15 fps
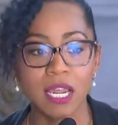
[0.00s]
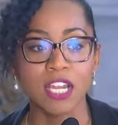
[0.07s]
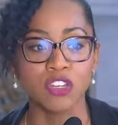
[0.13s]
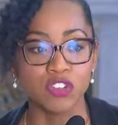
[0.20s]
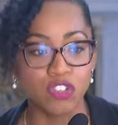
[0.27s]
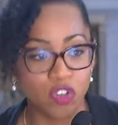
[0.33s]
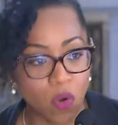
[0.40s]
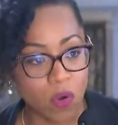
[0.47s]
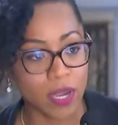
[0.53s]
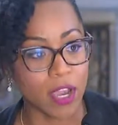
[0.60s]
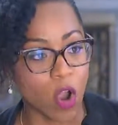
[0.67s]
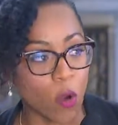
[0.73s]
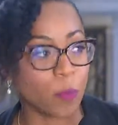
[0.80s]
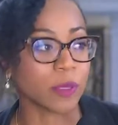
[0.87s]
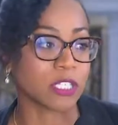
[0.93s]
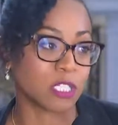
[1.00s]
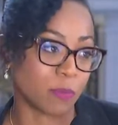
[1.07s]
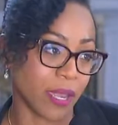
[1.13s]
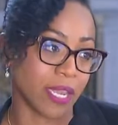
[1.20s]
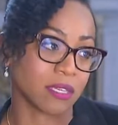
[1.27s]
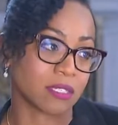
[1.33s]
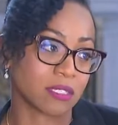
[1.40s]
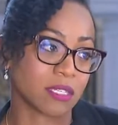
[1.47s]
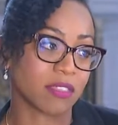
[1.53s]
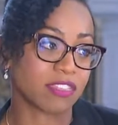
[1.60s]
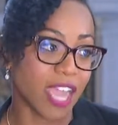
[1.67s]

enjoy open space.